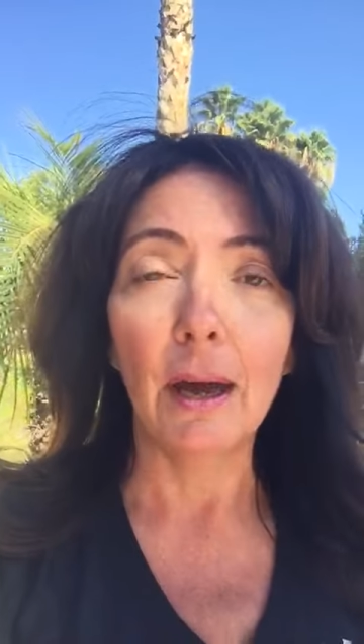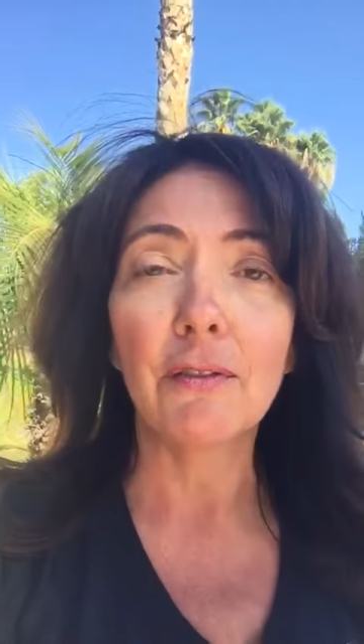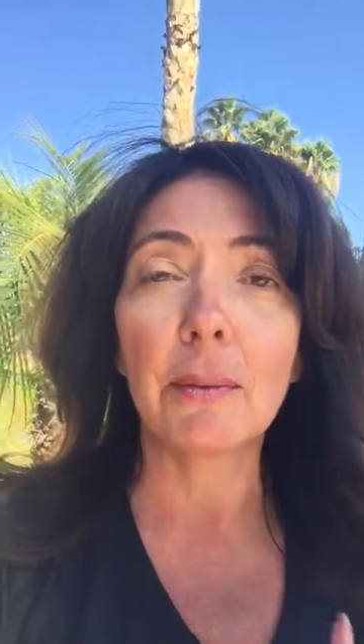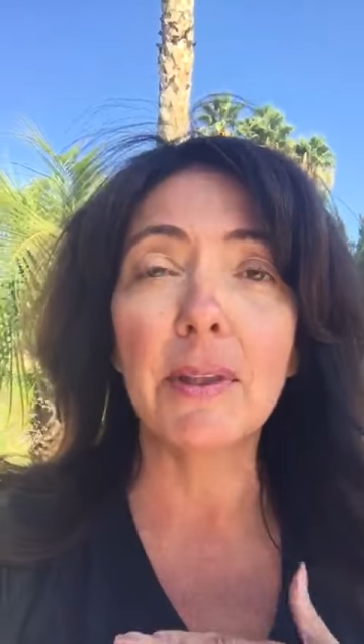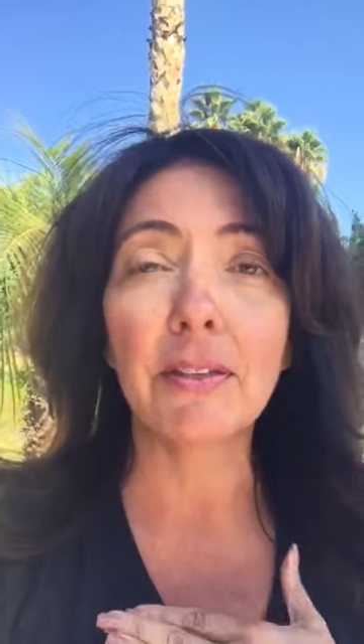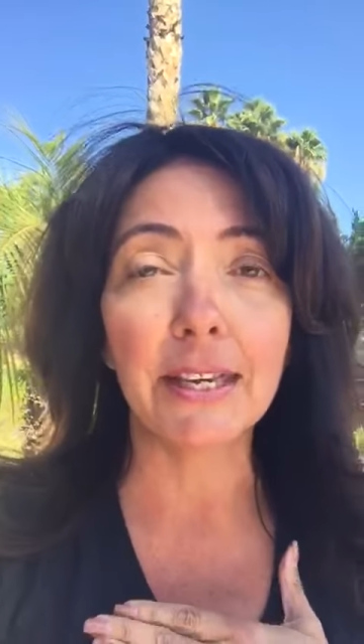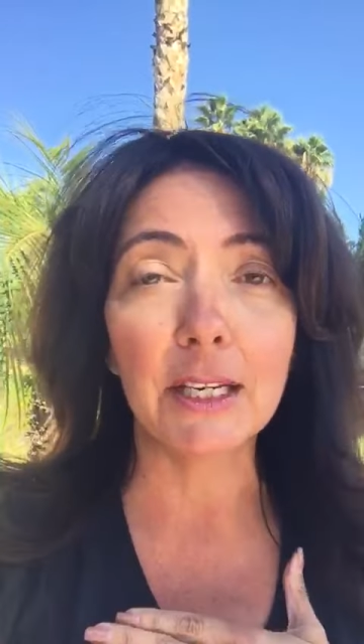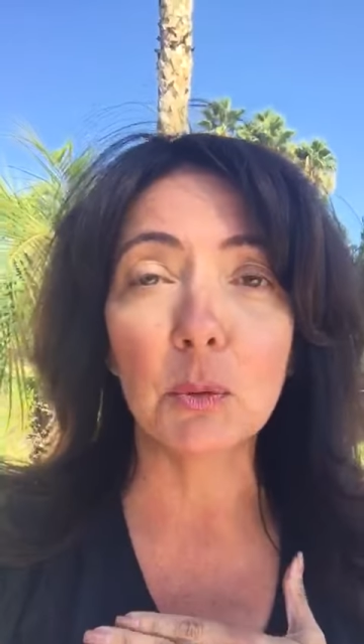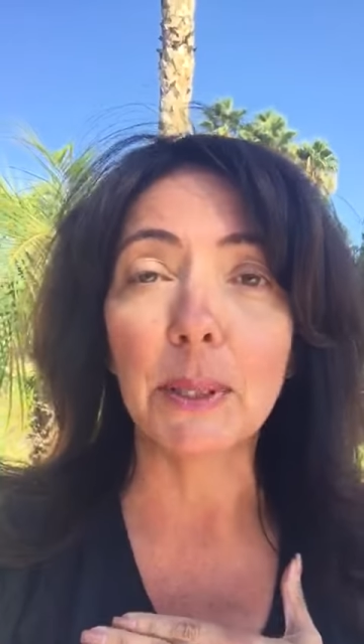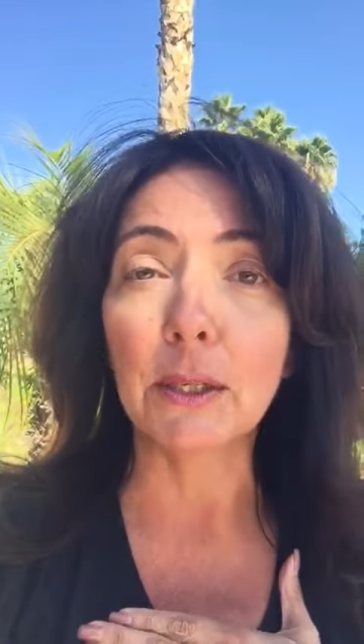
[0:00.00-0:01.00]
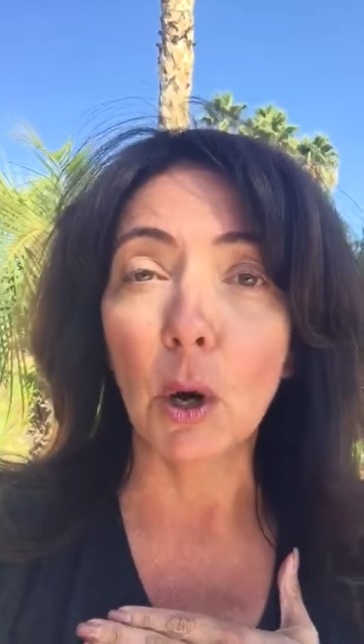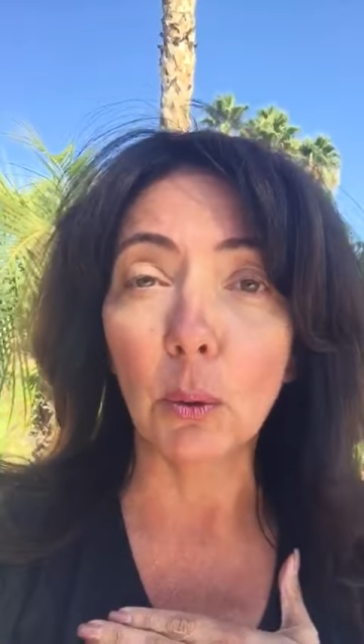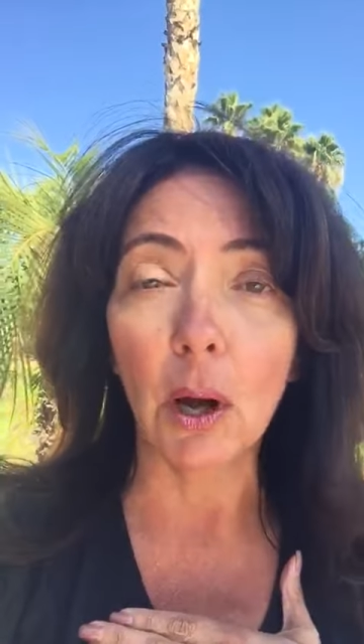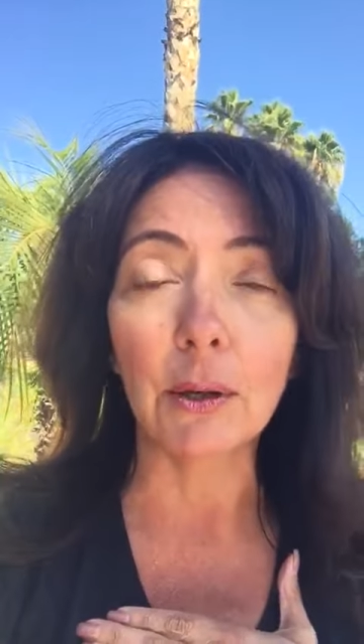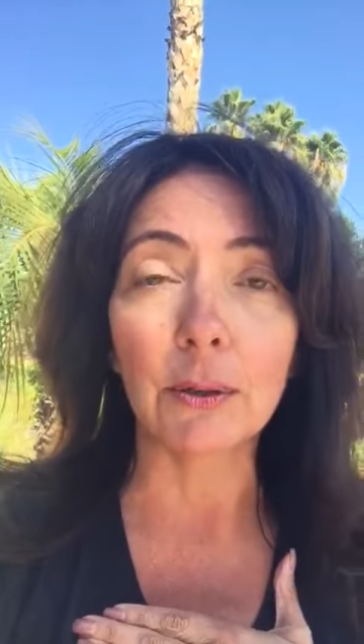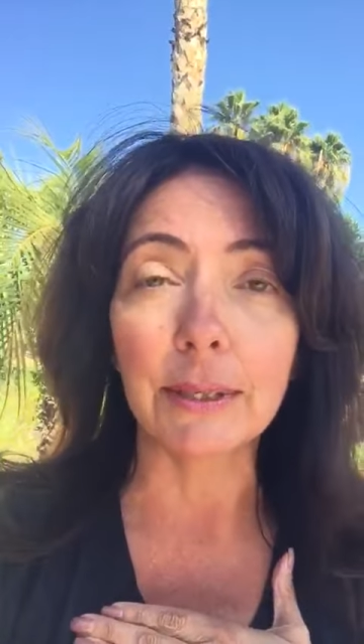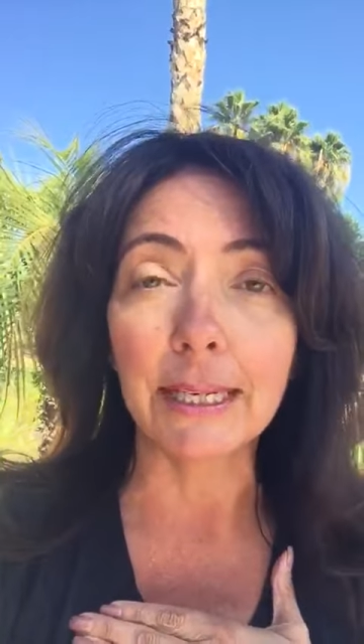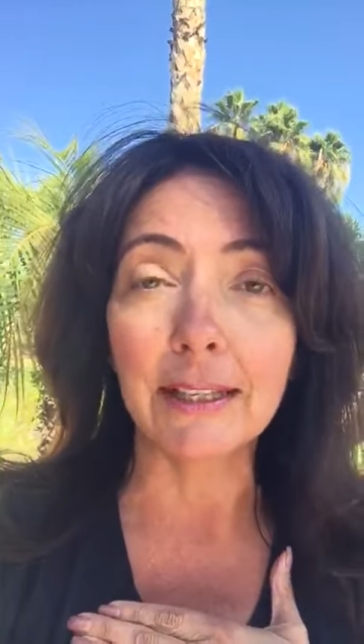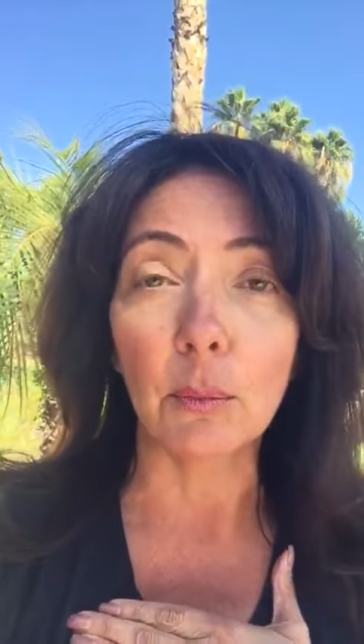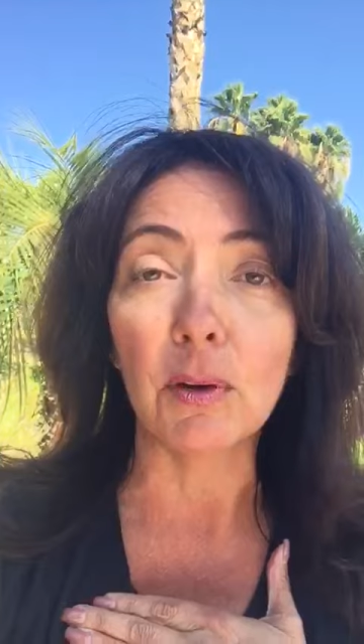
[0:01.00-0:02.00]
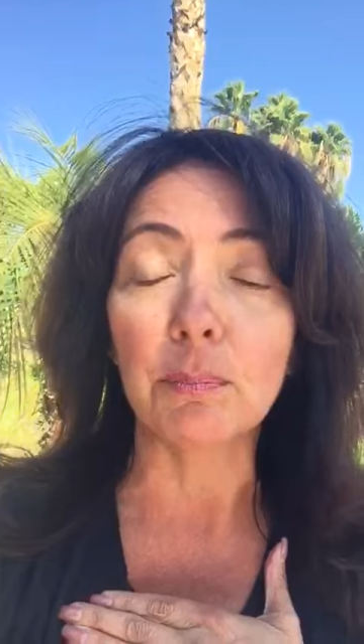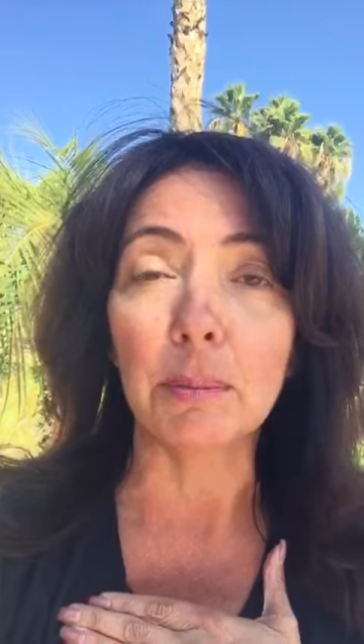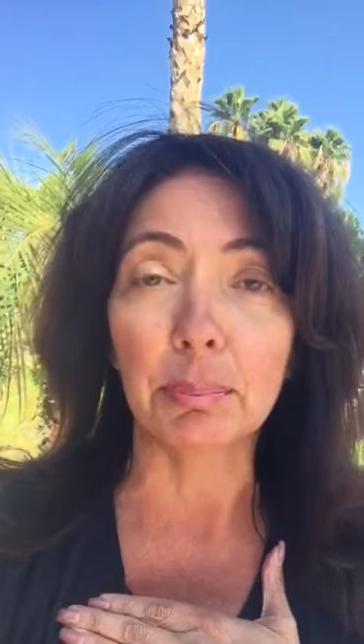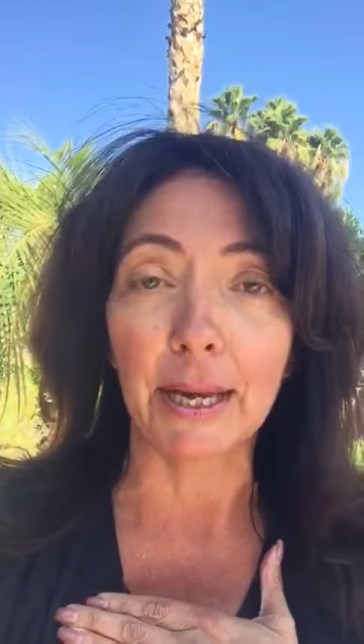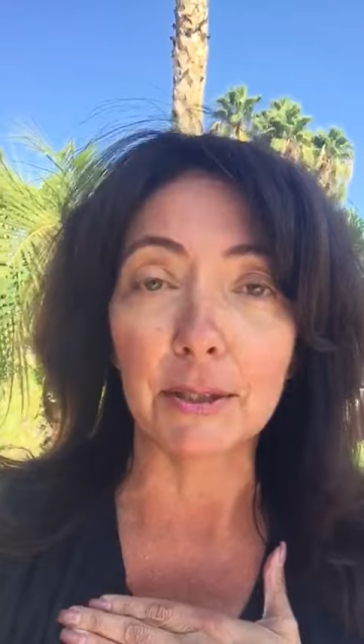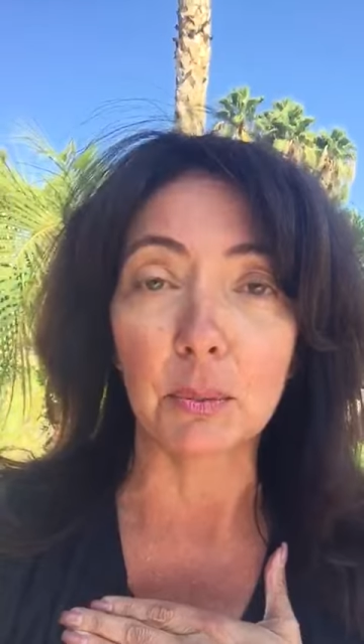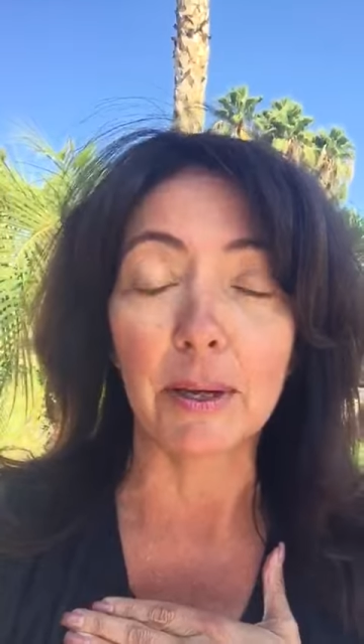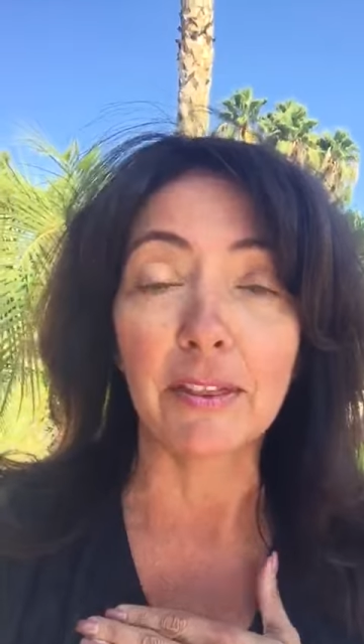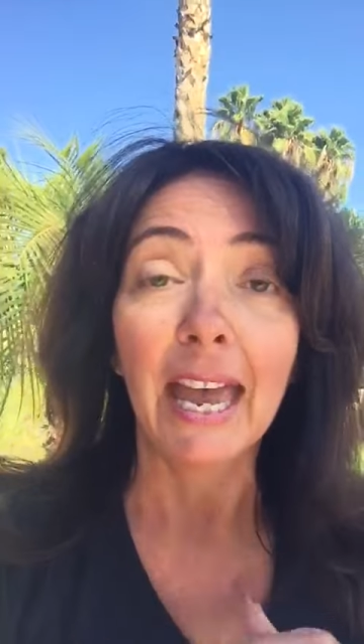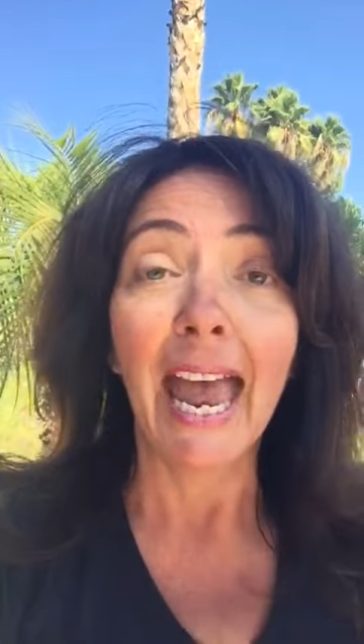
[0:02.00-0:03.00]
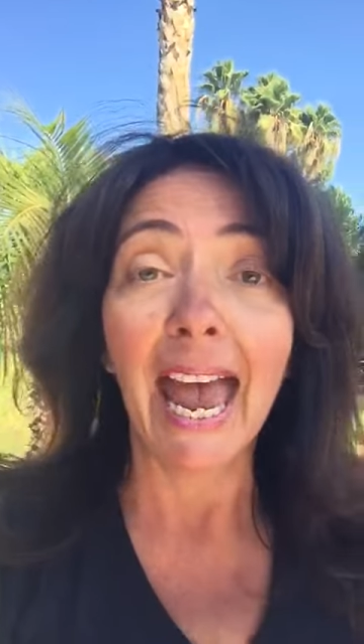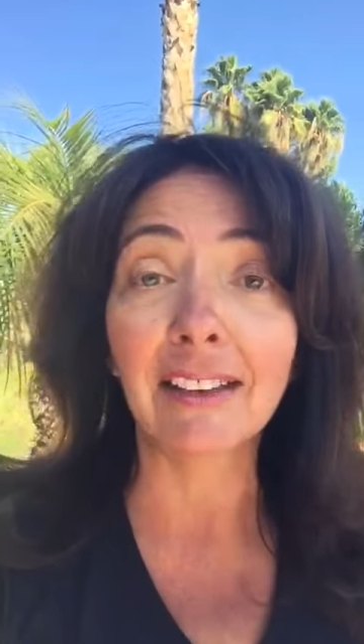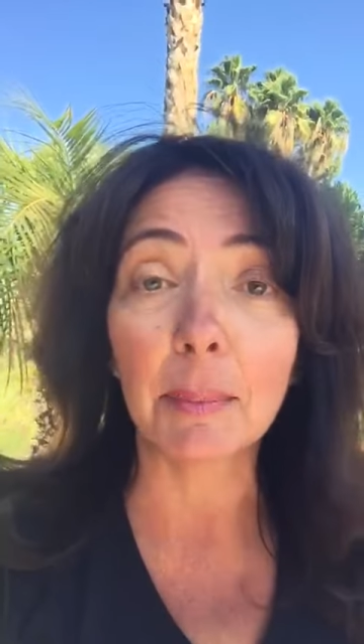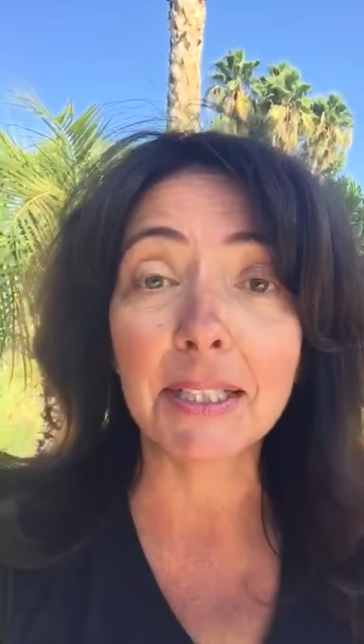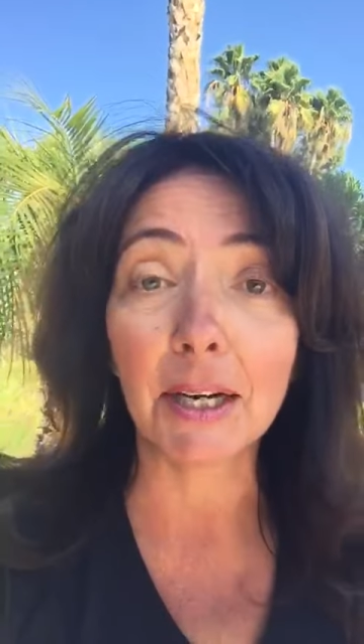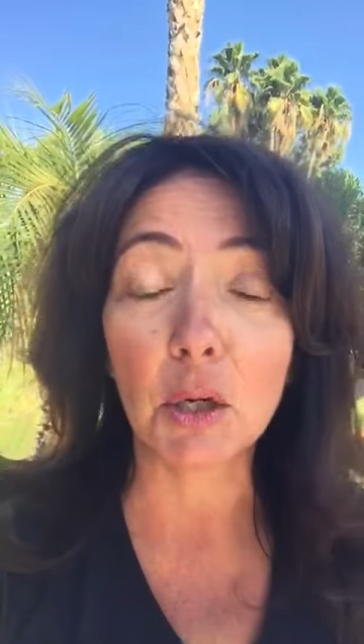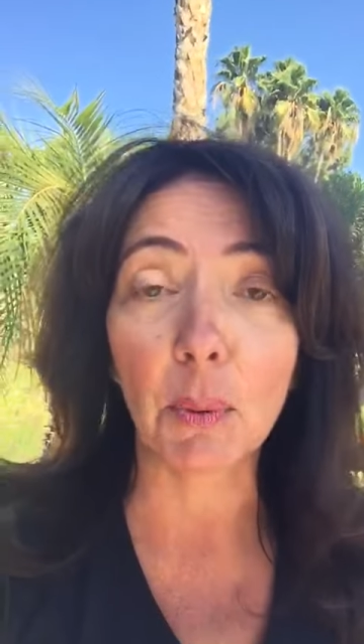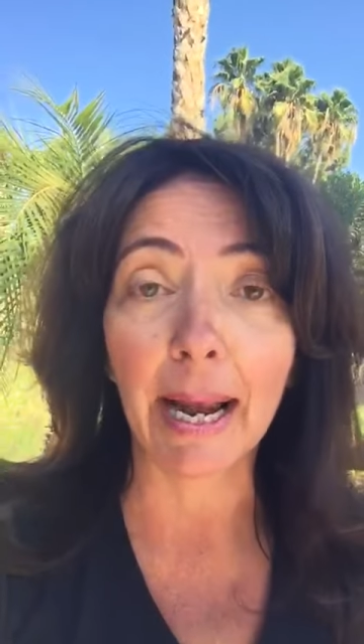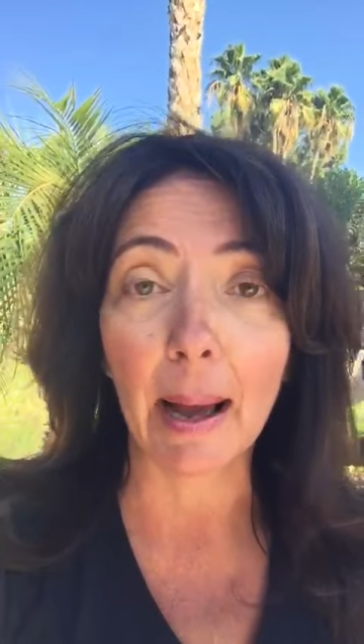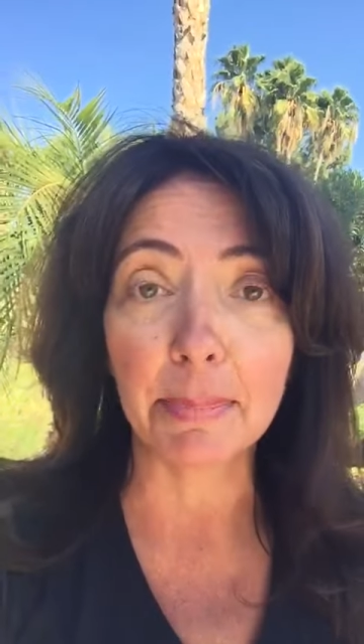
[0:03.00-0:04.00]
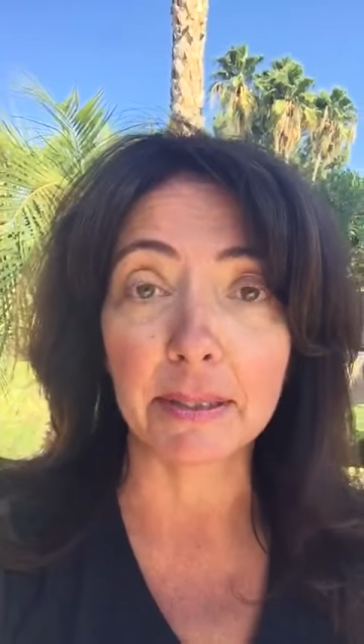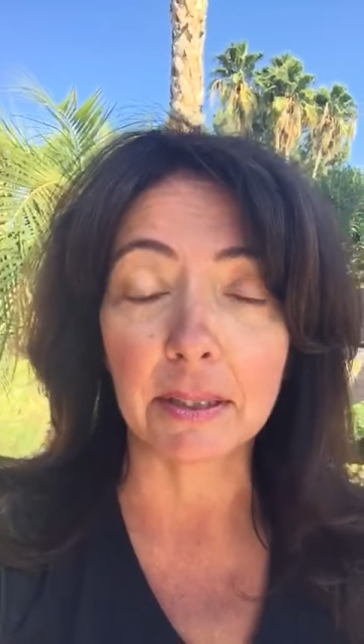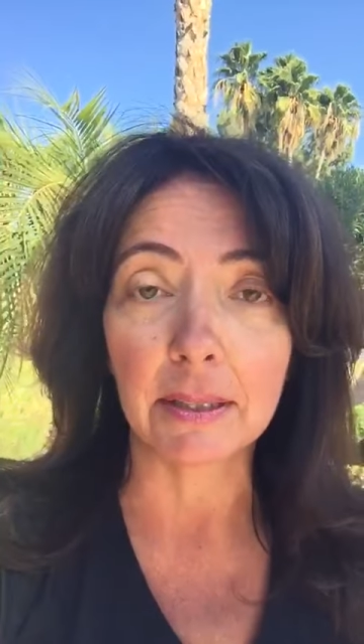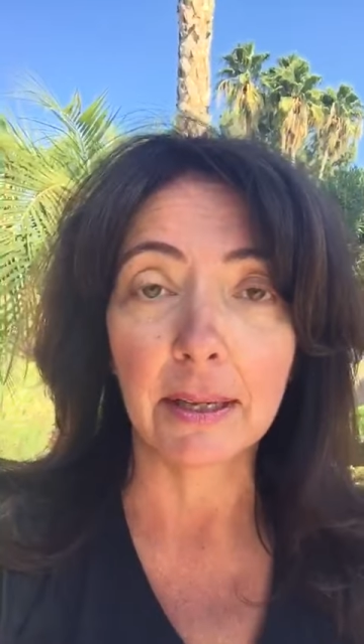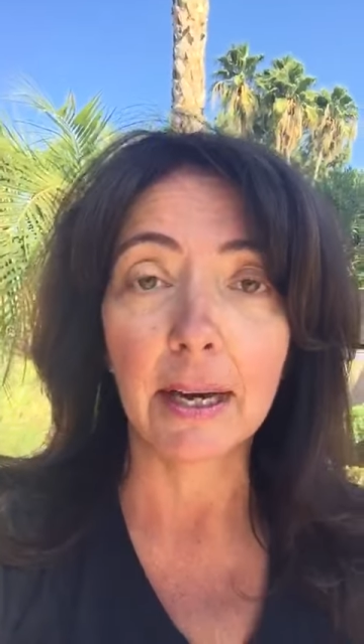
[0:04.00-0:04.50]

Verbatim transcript: from the things we no longer need that we've been blessed with. And let me tell you what happens.